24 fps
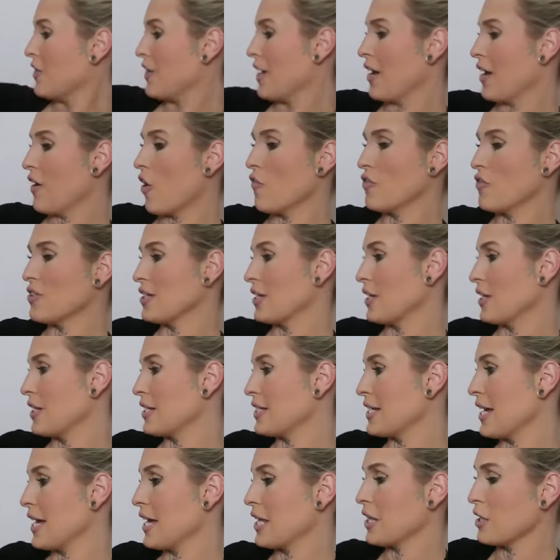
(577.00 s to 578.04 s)
They're obviously going
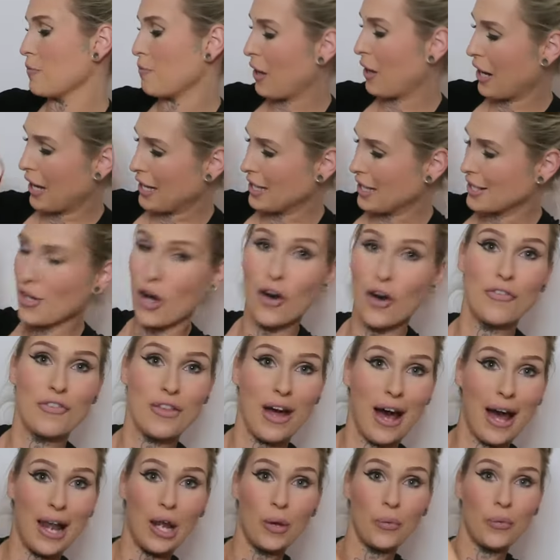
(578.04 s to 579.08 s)
to take the place of
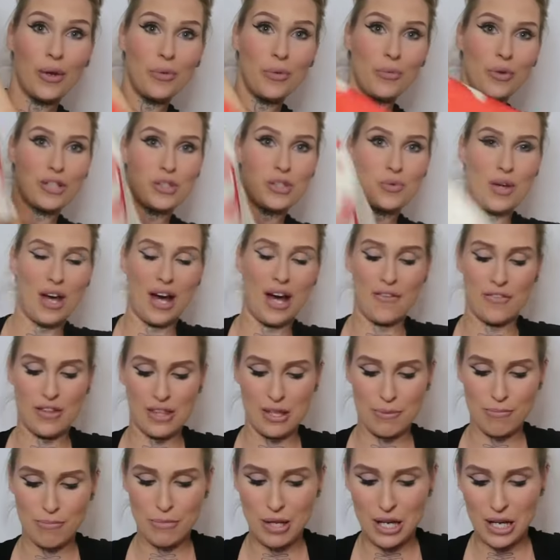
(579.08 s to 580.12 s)
the Halloween ones we have at
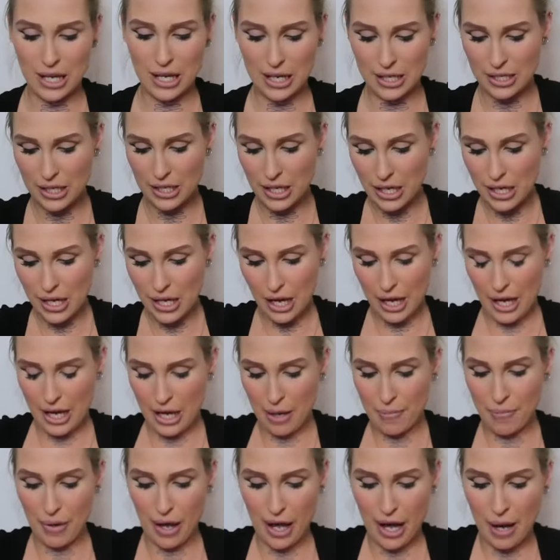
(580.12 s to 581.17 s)
the minute.
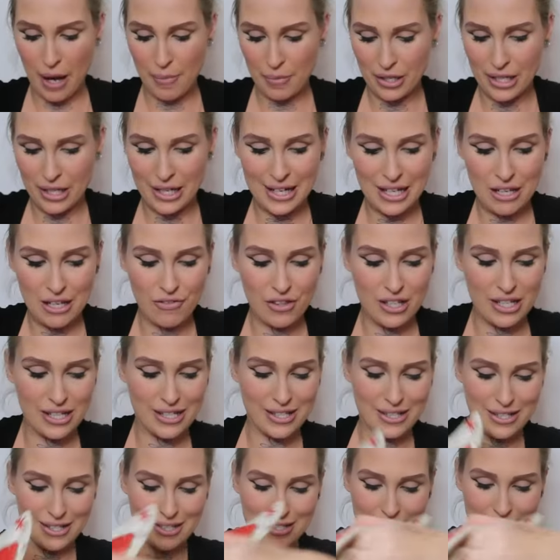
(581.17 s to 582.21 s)
I'm going to leave
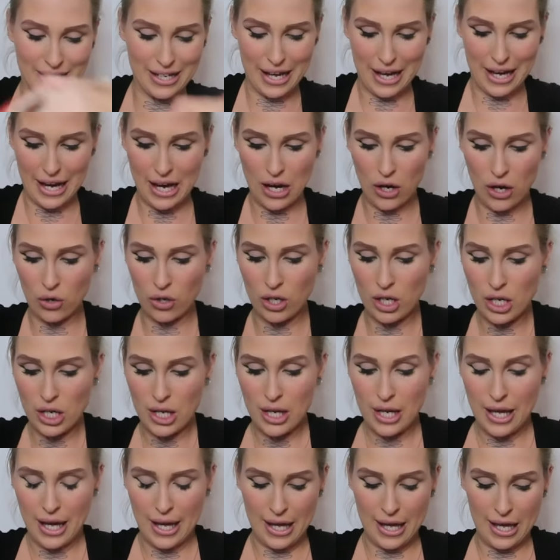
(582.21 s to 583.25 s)
these to sit out.
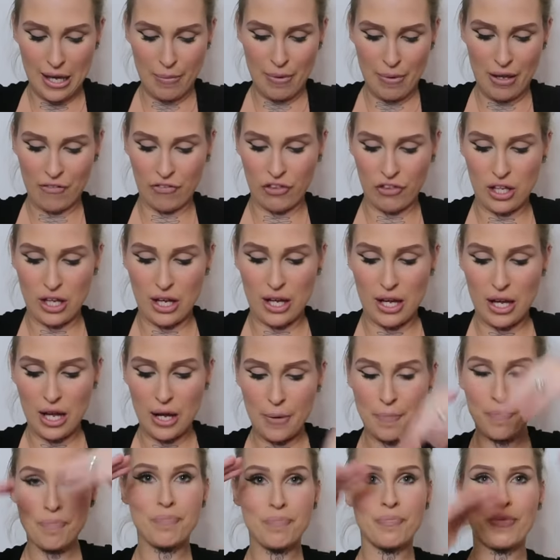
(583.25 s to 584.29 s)
If the
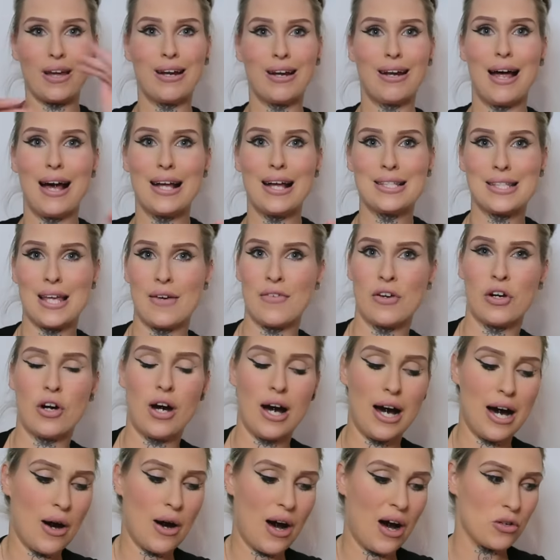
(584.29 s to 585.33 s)
lines haven't got
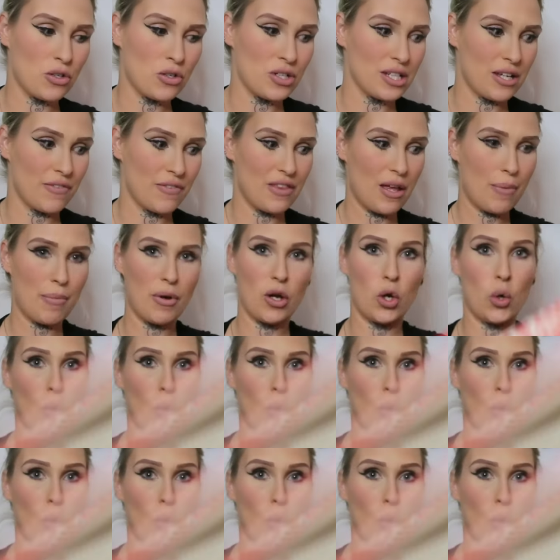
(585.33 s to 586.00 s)
out, I'll just give them a